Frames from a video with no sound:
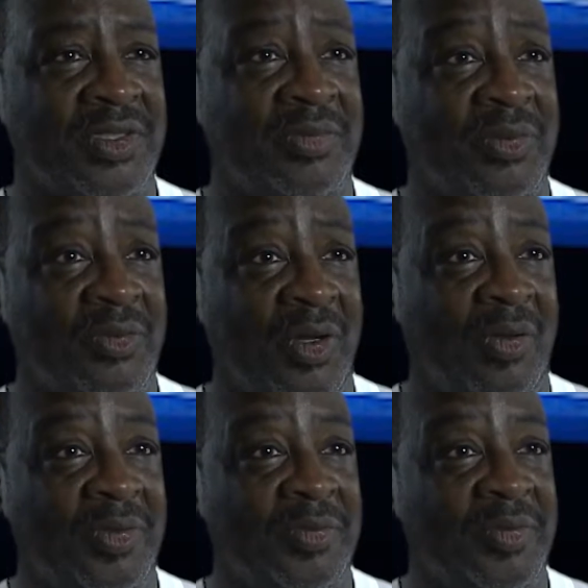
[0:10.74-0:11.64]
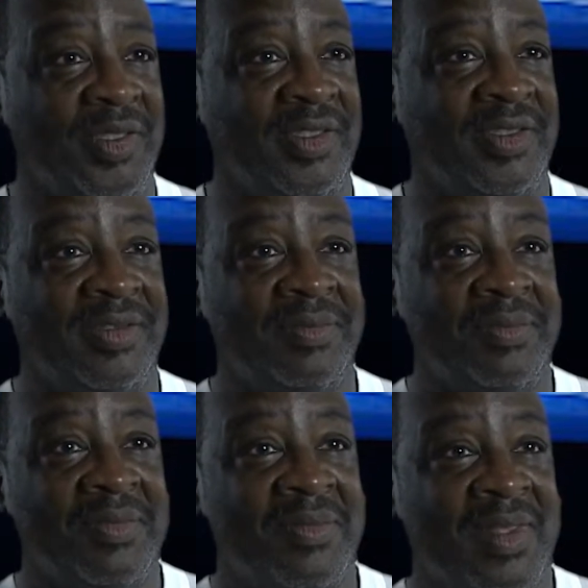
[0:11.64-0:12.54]
something wrong with me
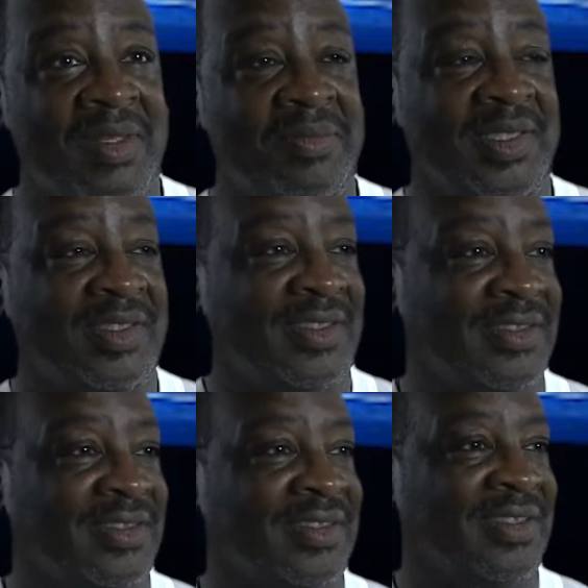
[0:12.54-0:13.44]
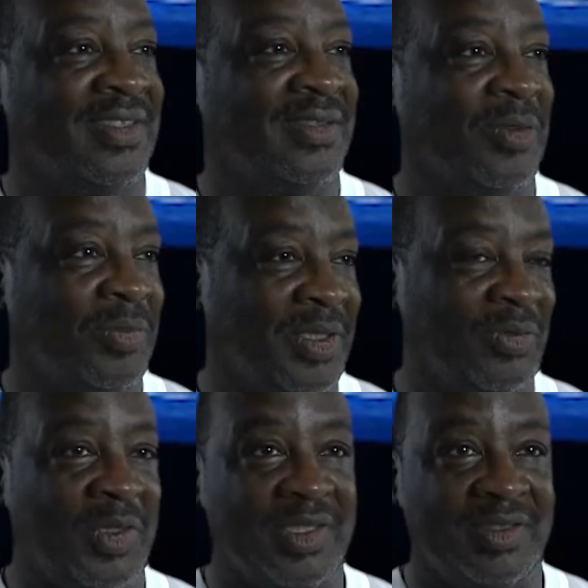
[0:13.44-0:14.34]
because, being
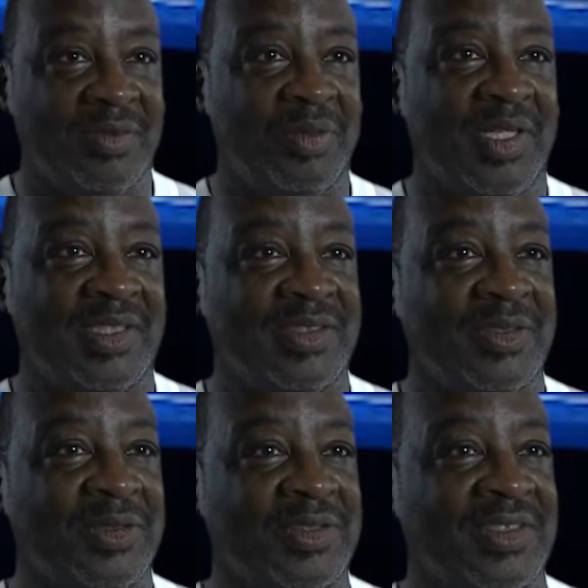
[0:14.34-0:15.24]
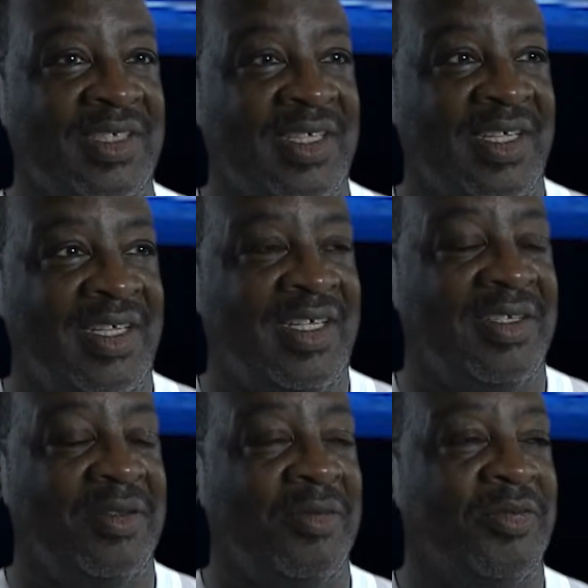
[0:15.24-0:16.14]
raised in the black church
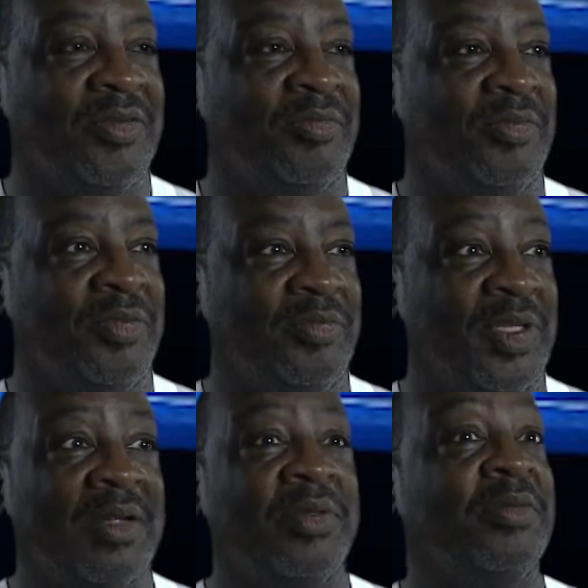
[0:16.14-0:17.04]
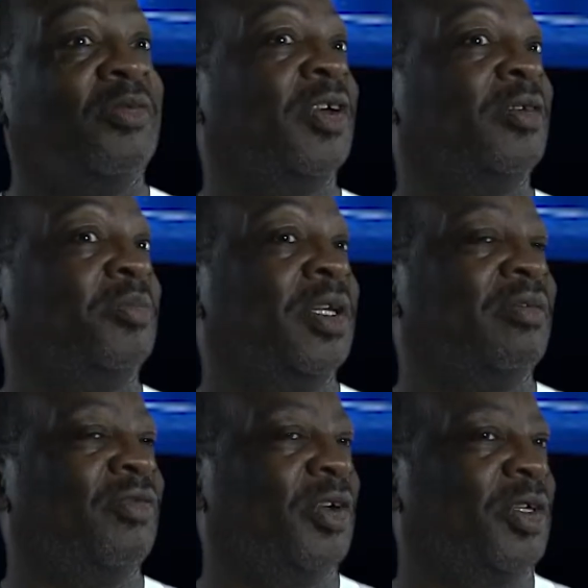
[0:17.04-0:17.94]
and the black people
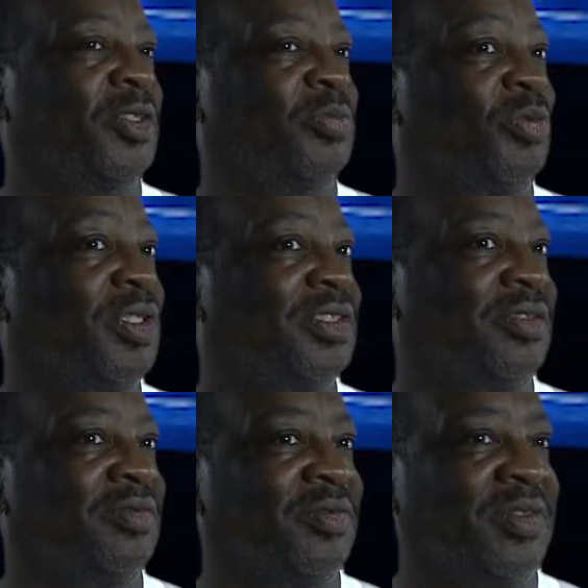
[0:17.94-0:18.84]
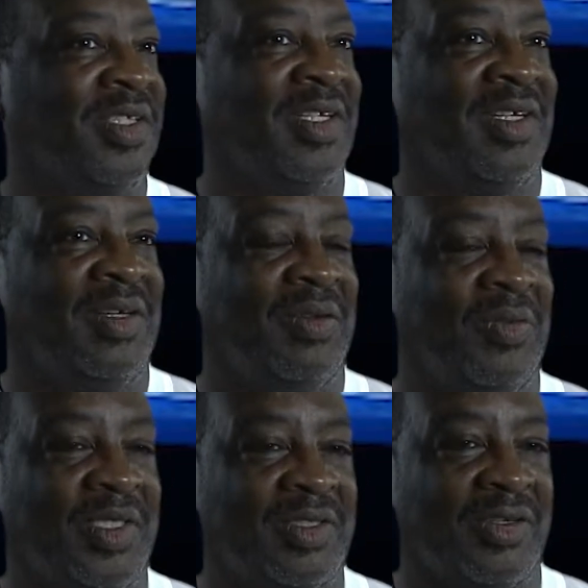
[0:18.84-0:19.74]
being very expressive
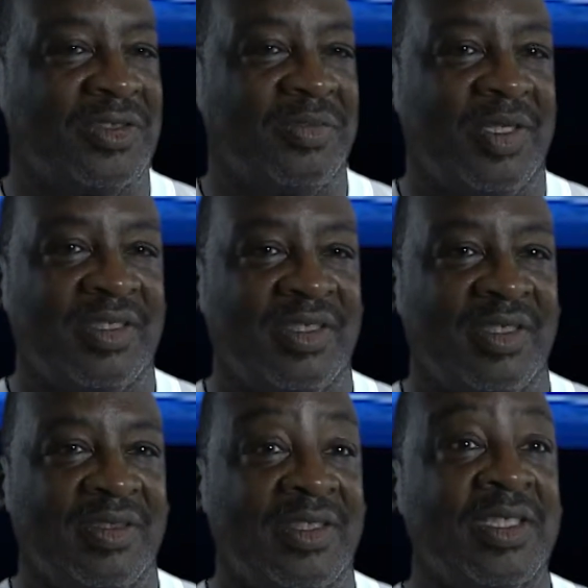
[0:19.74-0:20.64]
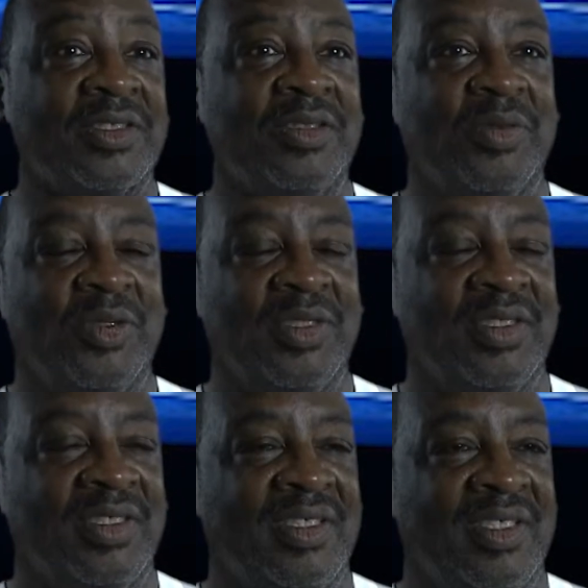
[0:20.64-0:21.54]
when it talks about their testimony.